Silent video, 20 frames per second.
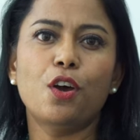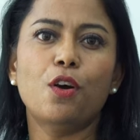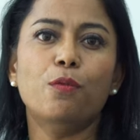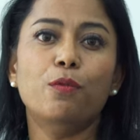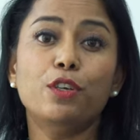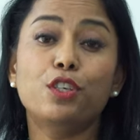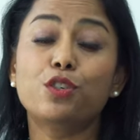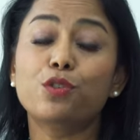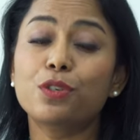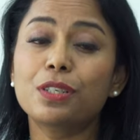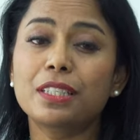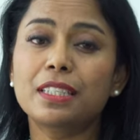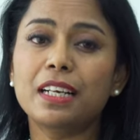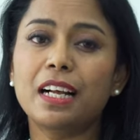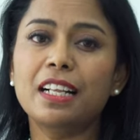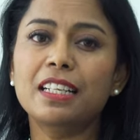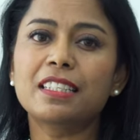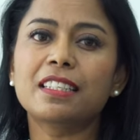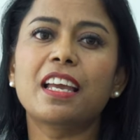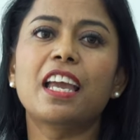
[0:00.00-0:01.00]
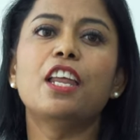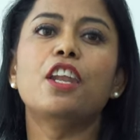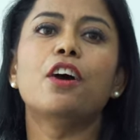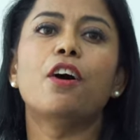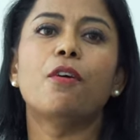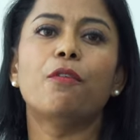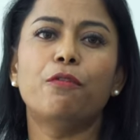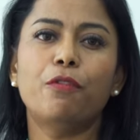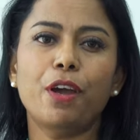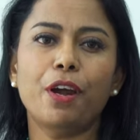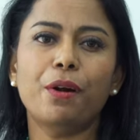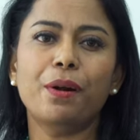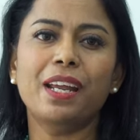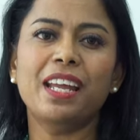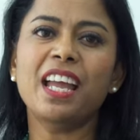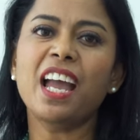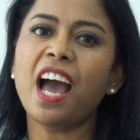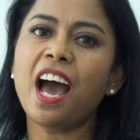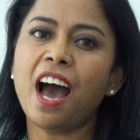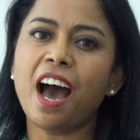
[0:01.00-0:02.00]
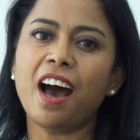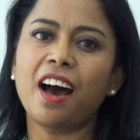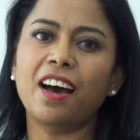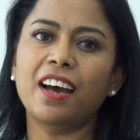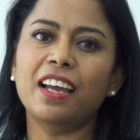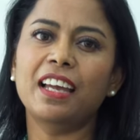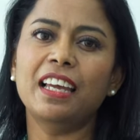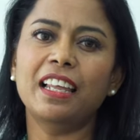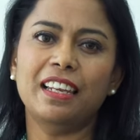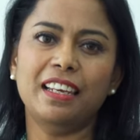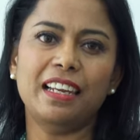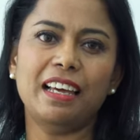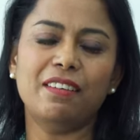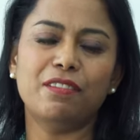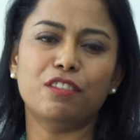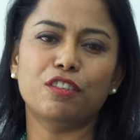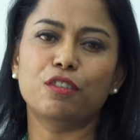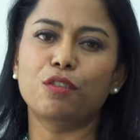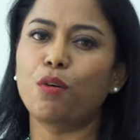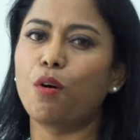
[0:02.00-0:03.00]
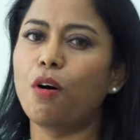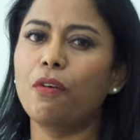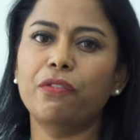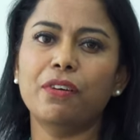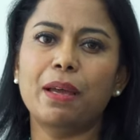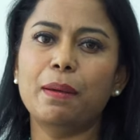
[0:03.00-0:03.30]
which results in a very high level of